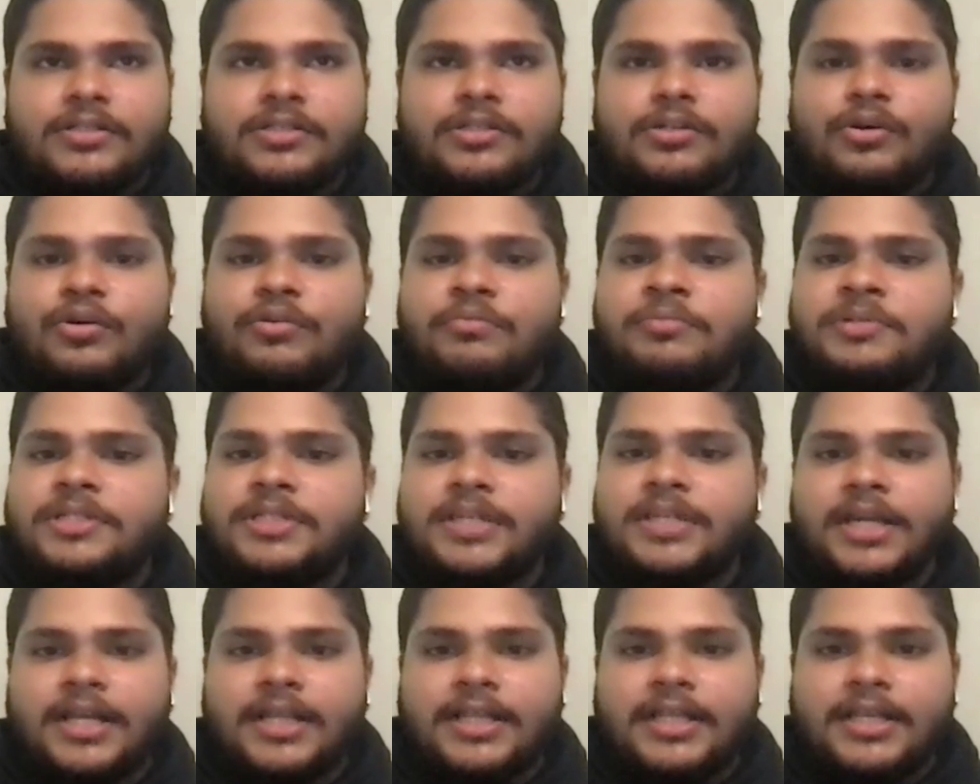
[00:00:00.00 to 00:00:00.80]
So OBJ,
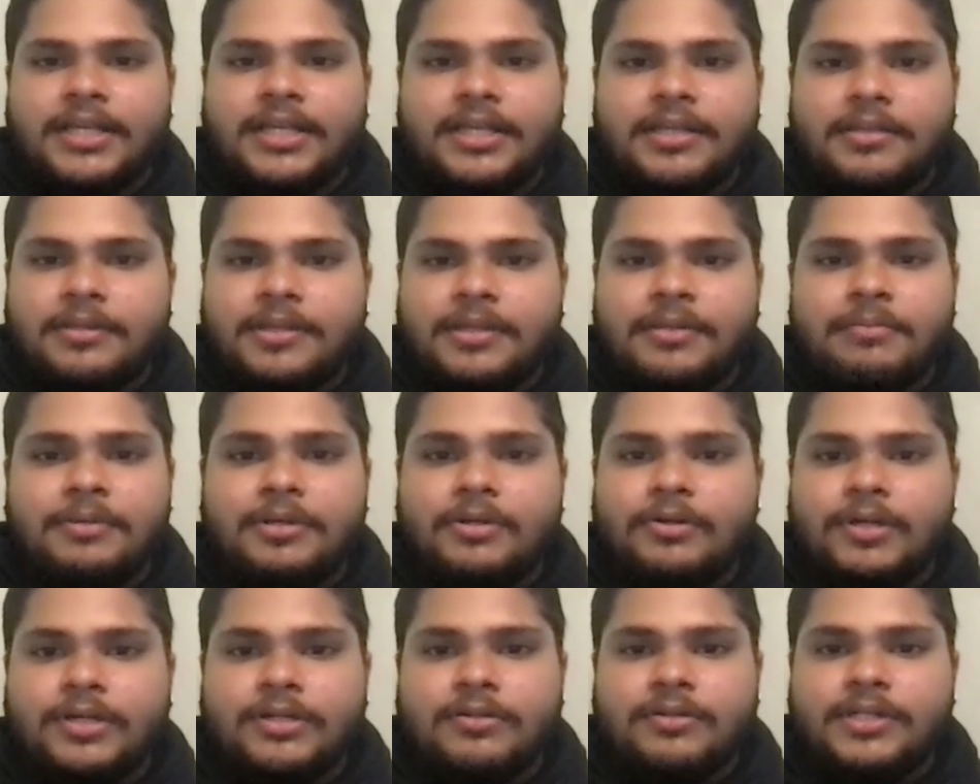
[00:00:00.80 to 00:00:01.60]
I think he he'd be
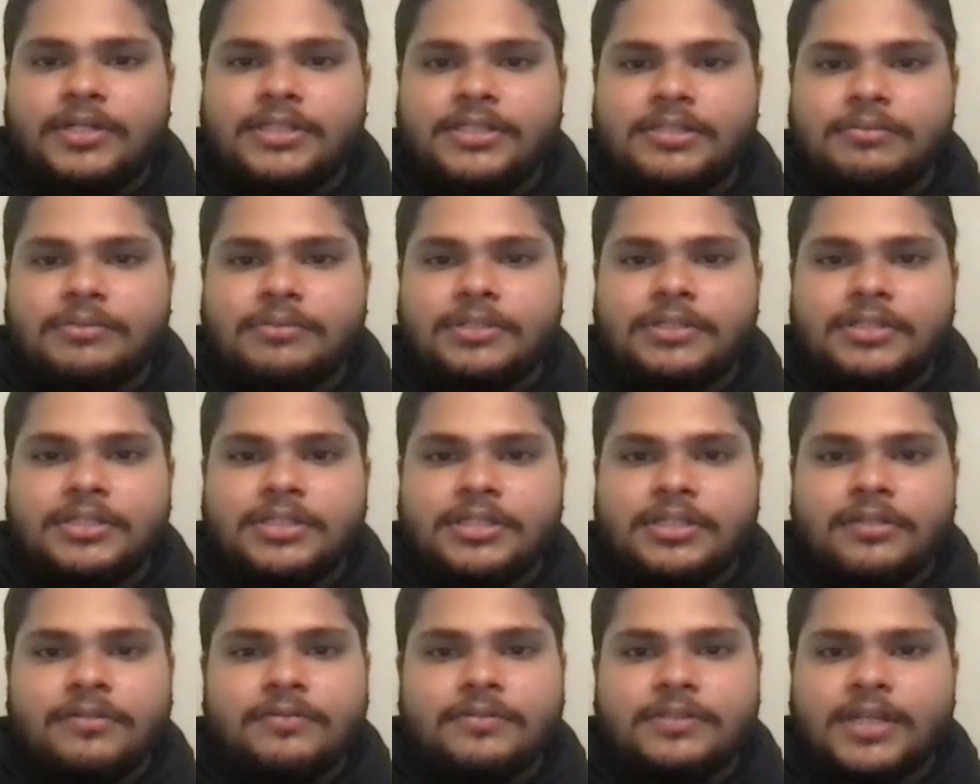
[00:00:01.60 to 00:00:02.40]
going crazy with the
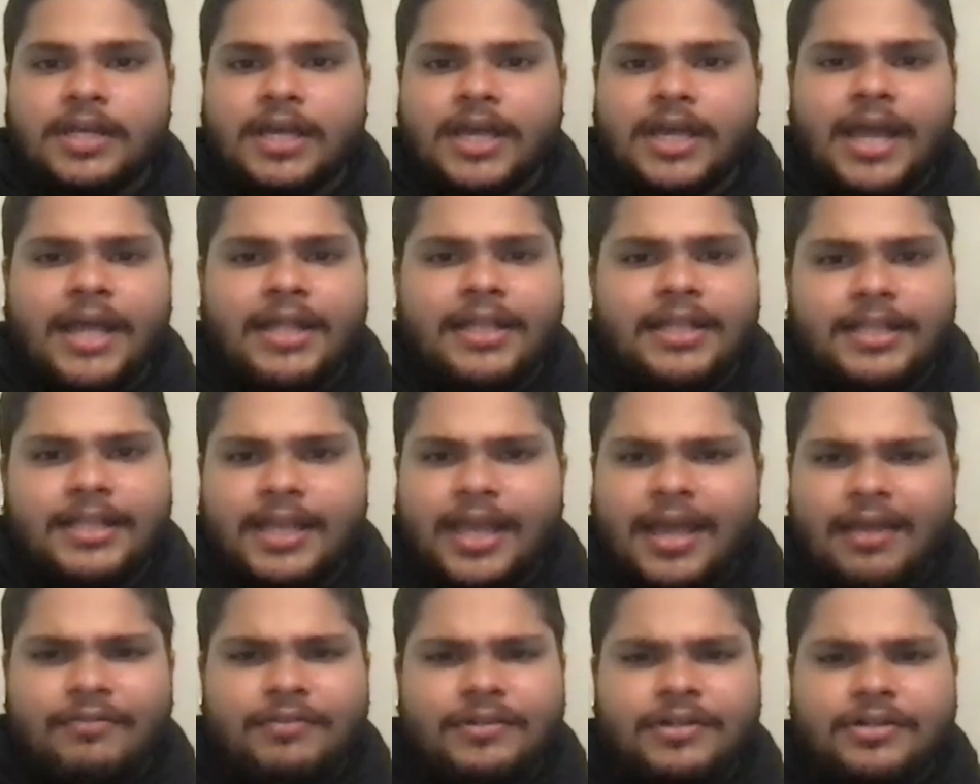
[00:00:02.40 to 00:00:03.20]
Chiefs, and then
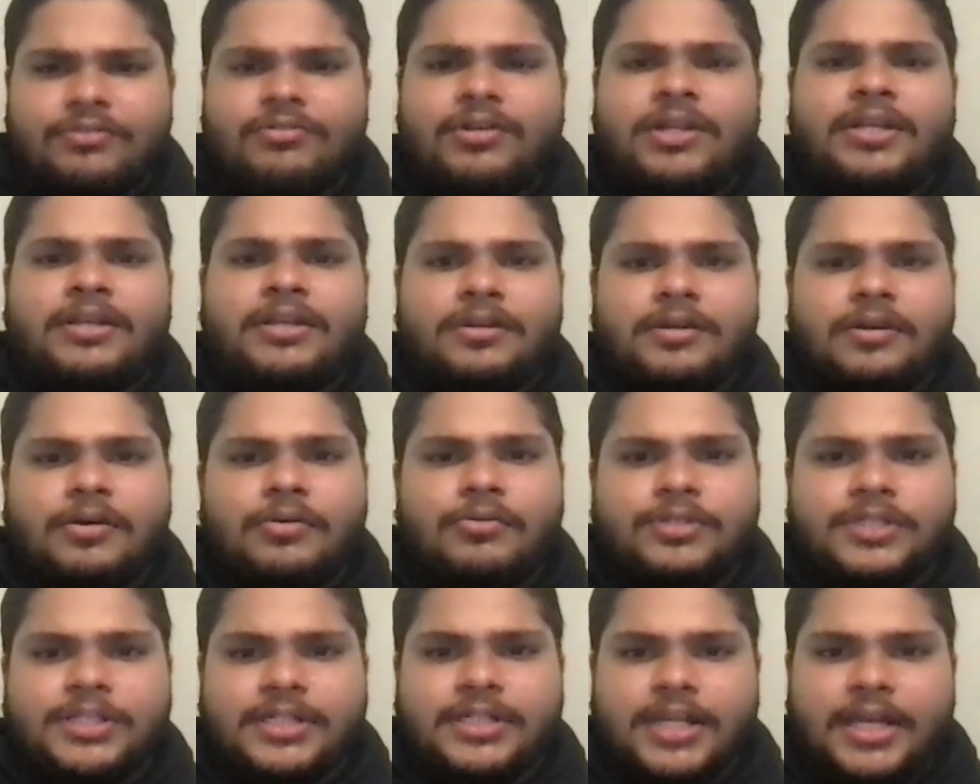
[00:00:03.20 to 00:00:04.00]
they have a great
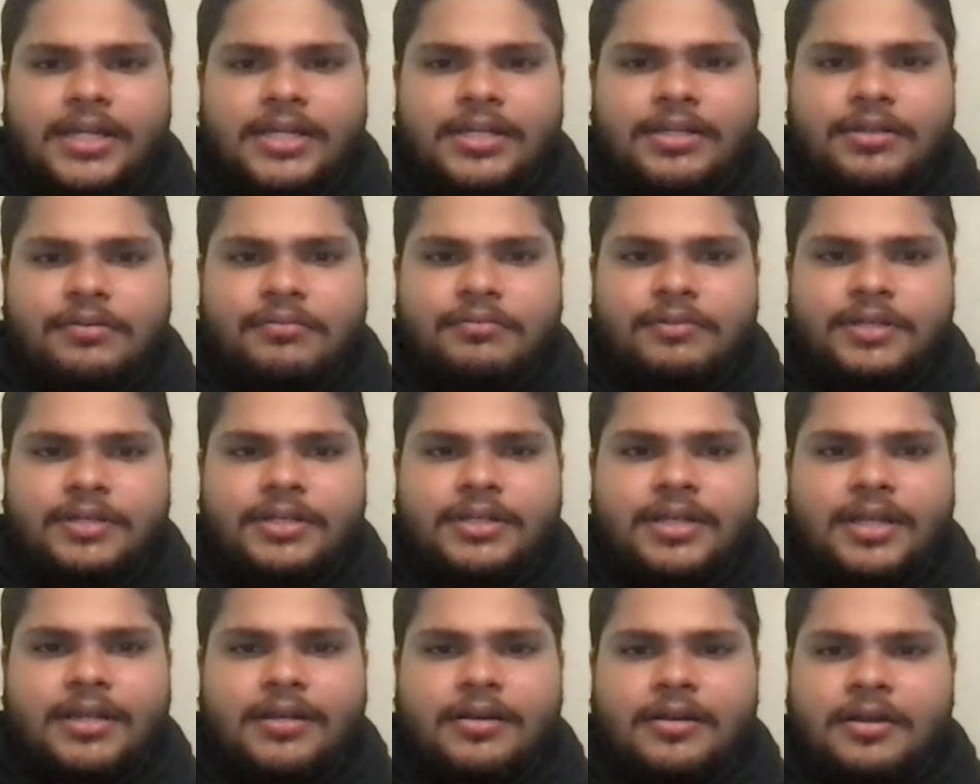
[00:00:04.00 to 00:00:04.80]
coach in Andy
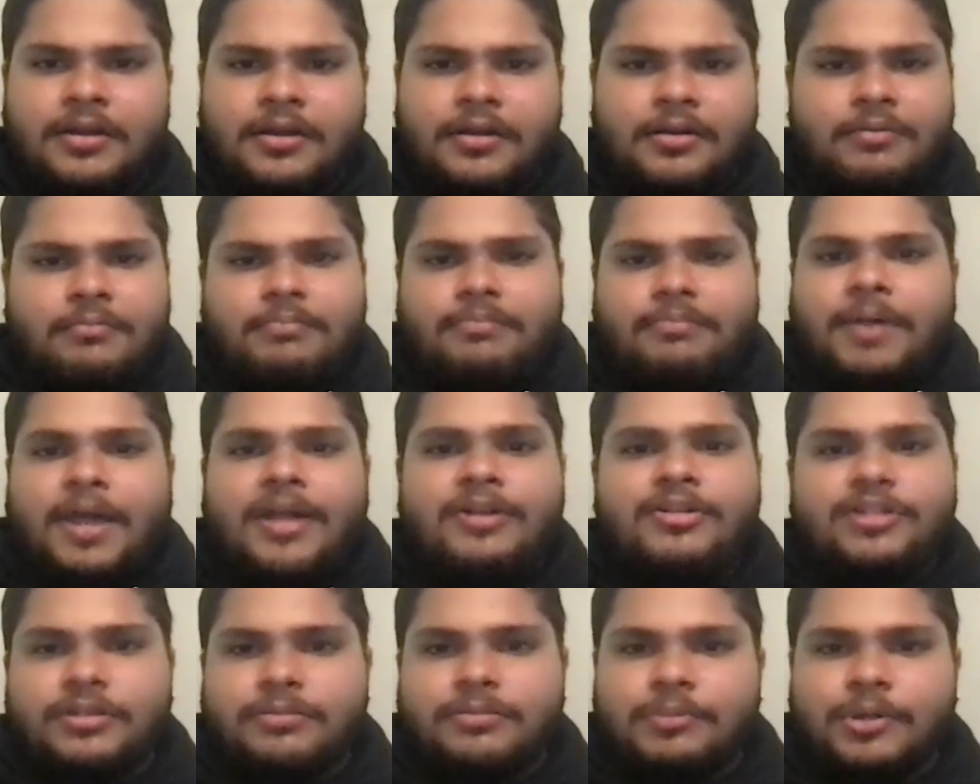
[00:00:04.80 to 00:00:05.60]
Reid, and
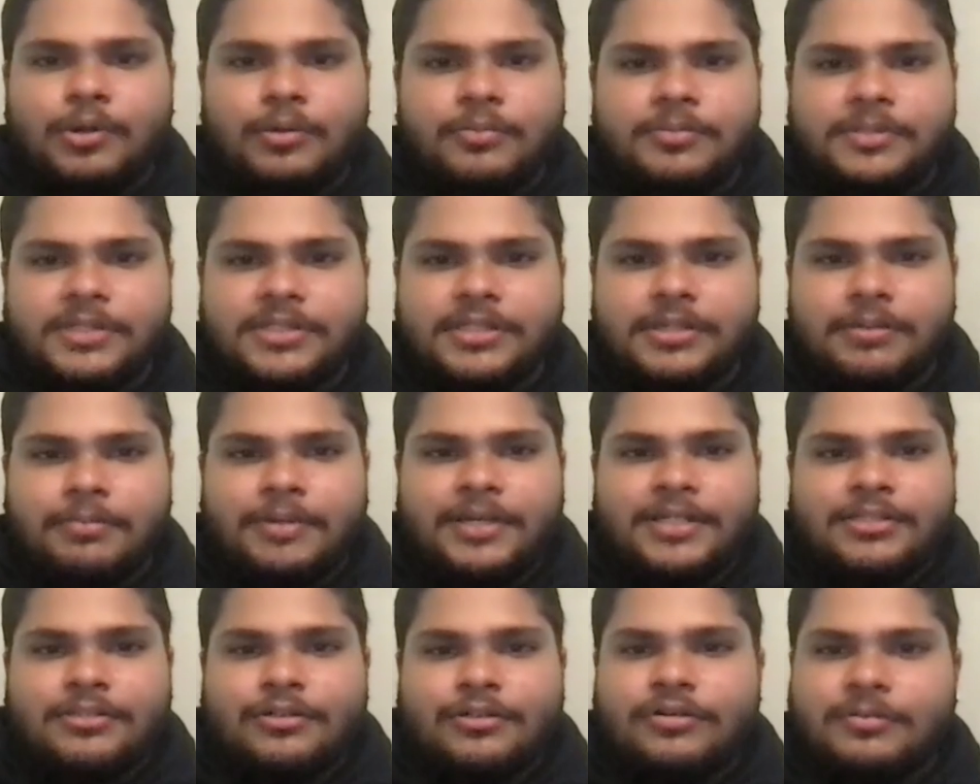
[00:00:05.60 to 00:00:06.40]
Patrick Mahomes is the
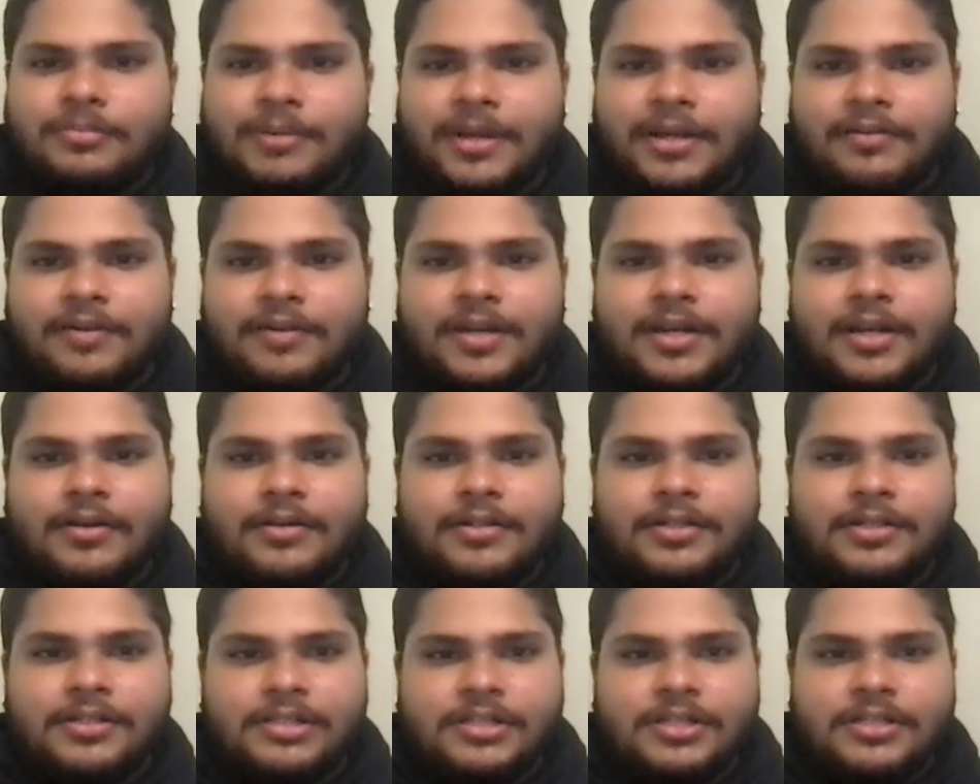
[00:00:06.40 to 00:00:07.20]
best quarterback right now
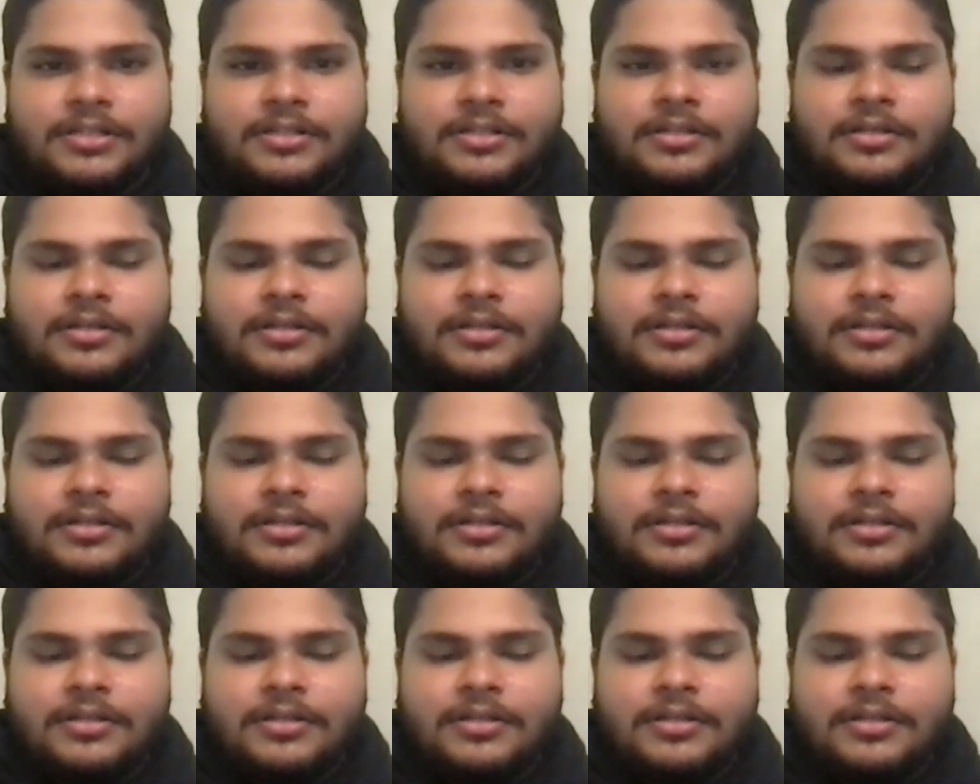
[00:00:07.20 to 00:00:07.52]
in the league.